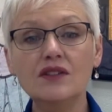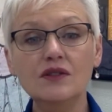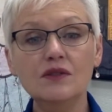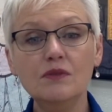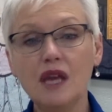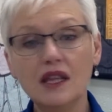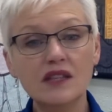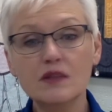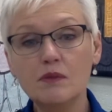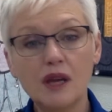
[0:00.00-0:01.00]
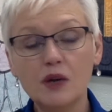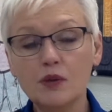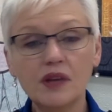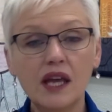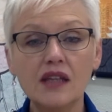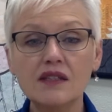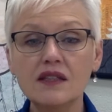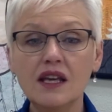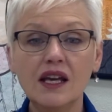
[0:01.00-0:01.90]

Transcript: to make this a better place.